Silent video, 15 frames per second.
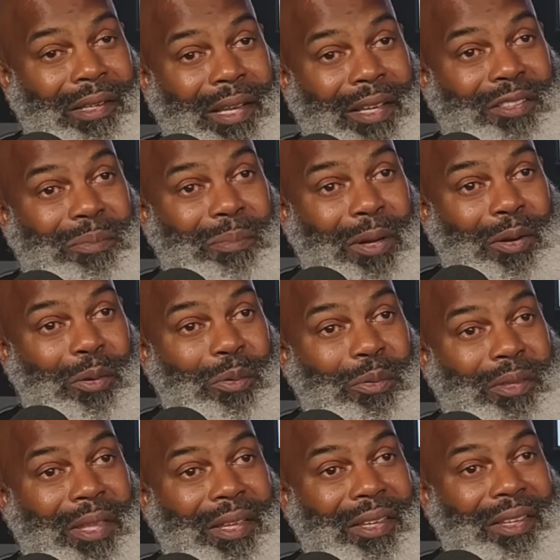that's my
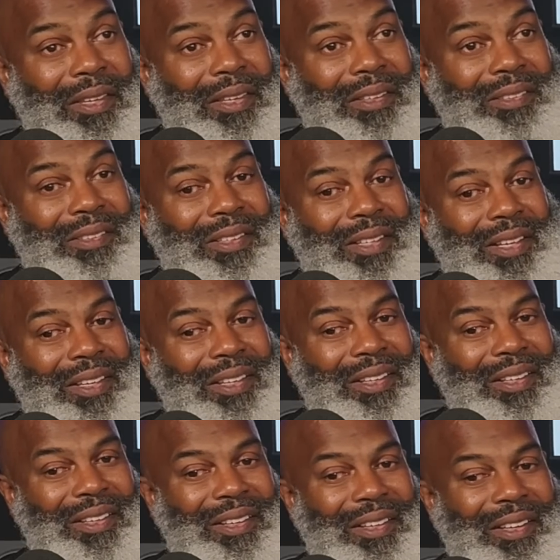whole thing is
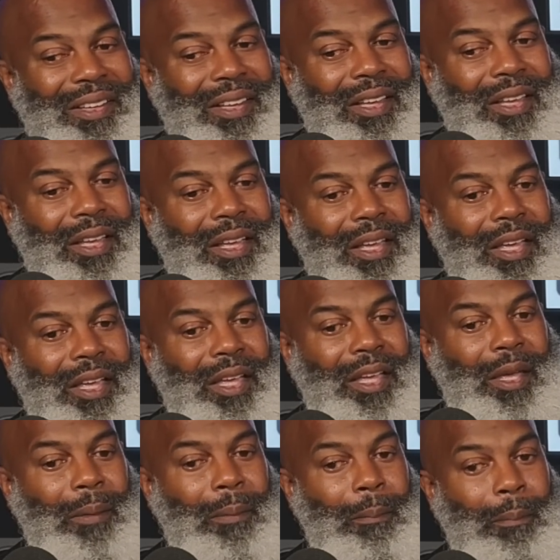like
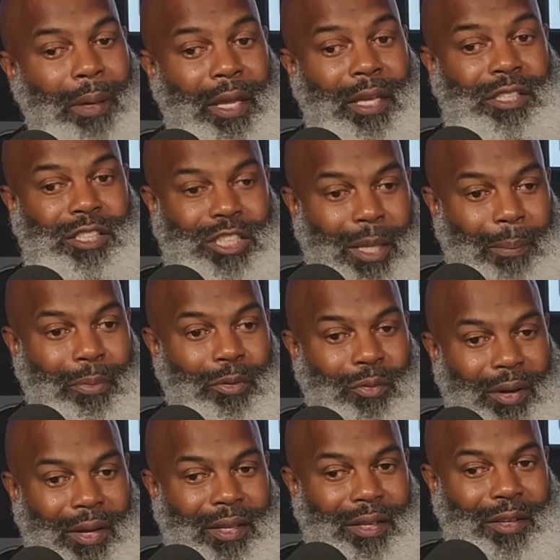being
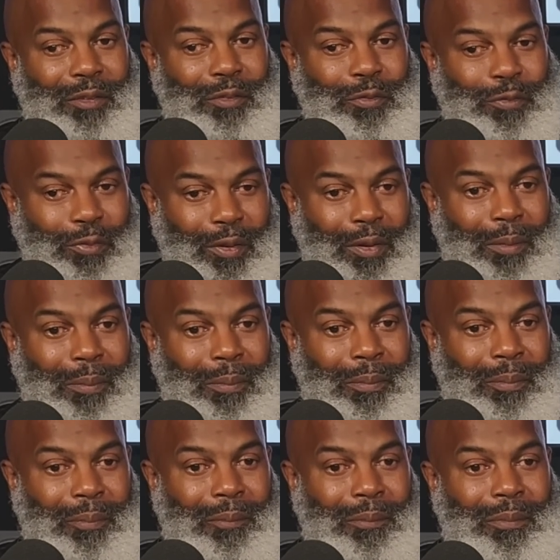separated
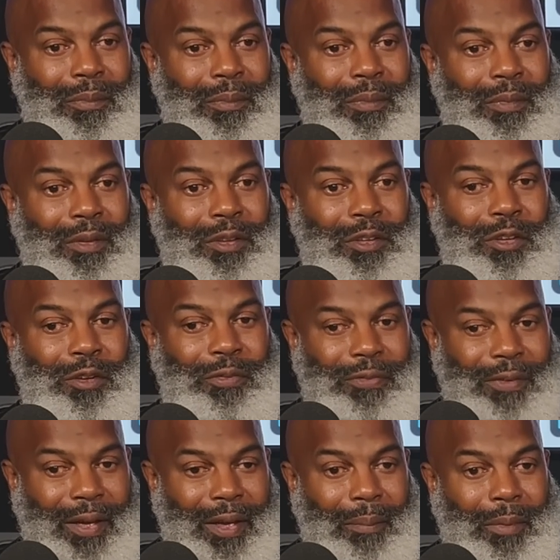from your
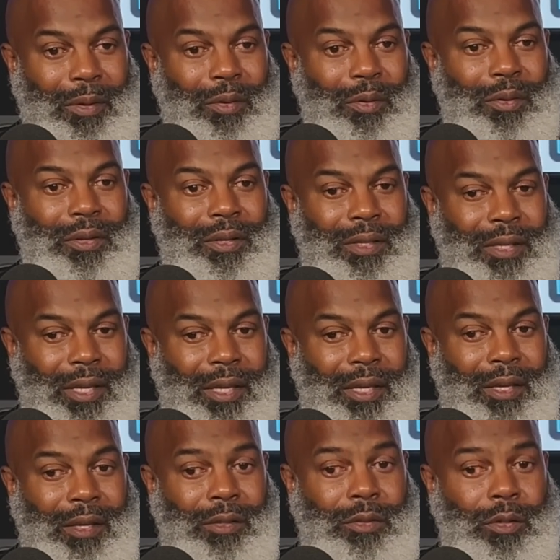family or your
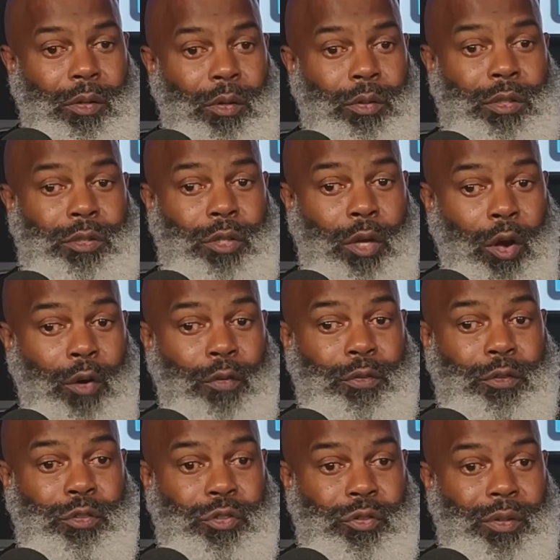kids or just
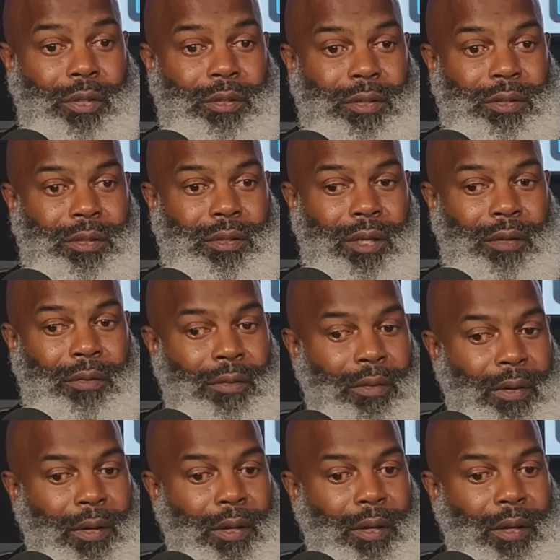off the streets and stuff.